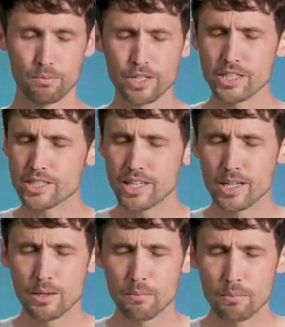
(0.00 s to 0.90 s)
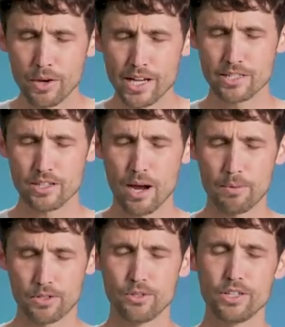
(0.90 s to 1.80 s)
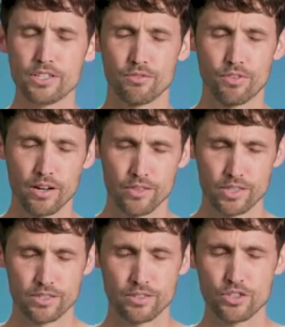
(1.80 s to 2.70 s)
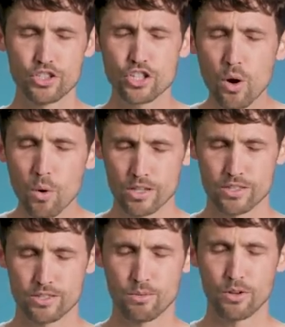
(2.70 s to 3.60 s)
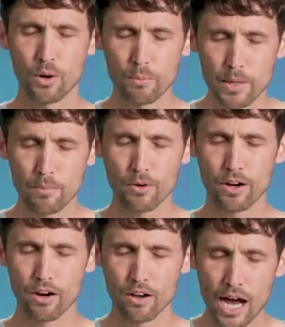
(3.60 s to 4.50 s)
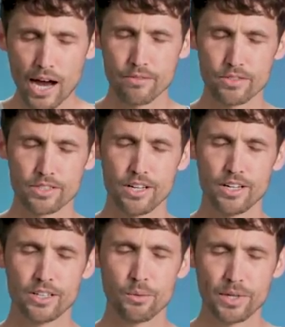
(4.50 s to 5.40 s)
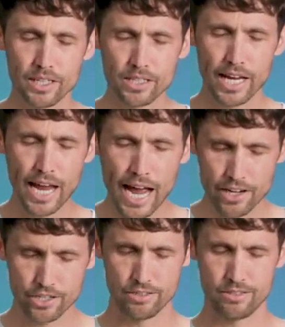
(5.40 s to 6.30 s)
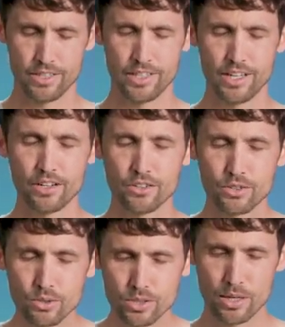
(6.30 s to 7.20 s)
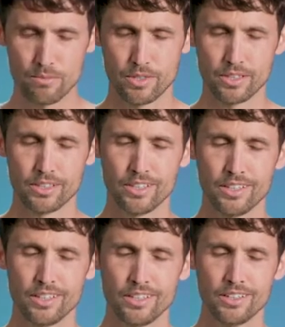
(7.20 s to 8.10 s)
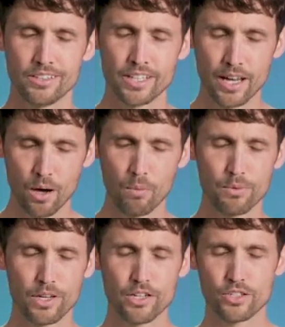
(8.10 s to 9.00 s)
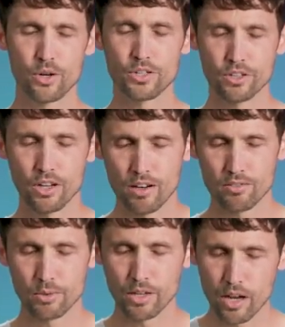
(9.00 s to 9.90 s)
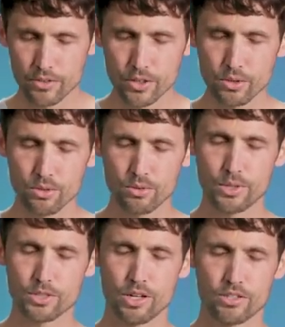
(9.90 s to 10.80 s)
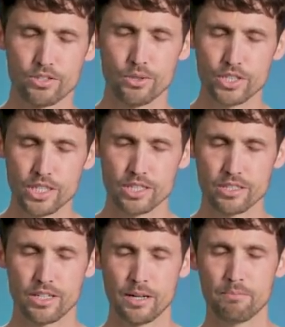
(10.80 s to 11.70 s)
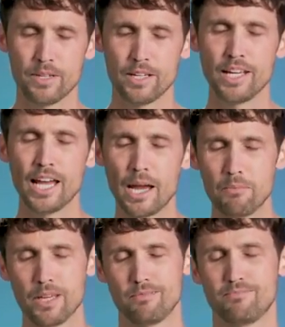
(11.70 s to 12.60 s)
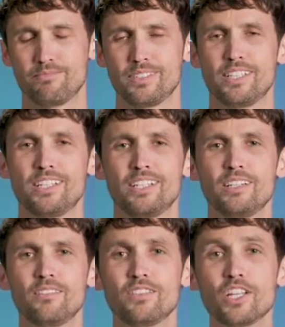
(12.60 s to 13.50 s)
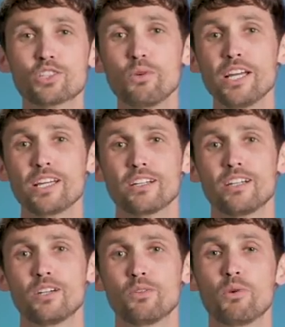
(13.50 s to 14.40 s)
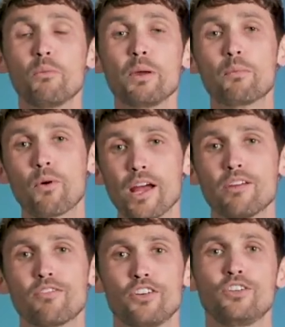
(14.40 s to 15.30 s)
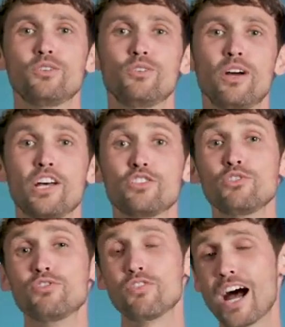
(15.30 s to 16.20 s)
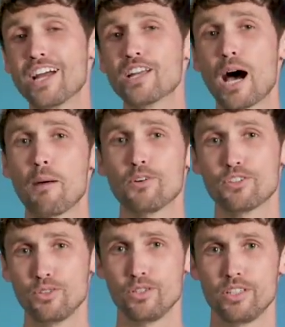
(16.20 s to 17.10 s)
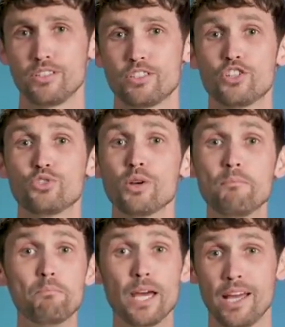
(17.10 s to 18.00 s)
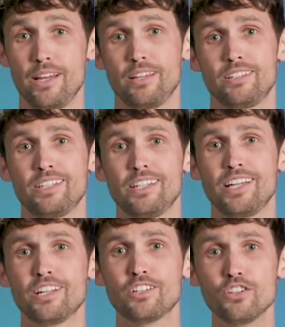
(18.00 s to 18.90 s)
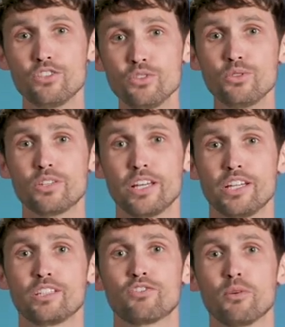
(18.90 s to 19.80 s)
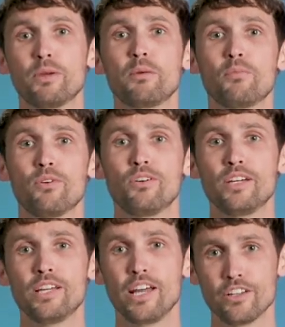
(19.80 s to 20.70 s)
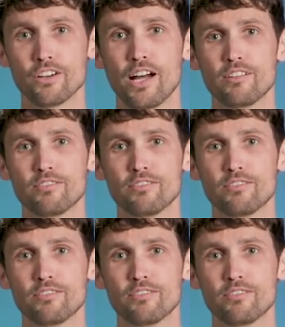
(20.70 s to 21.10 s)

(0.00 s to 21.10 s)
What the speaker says: Please place opportunities in front of us. Show us where there are people in our lives that we can take action and do something to help and show your love. We love you, we trust you, in Jesus' name, amen. This week, we'll be praying for you as you find opportunities to dream big and to do things for people in your life.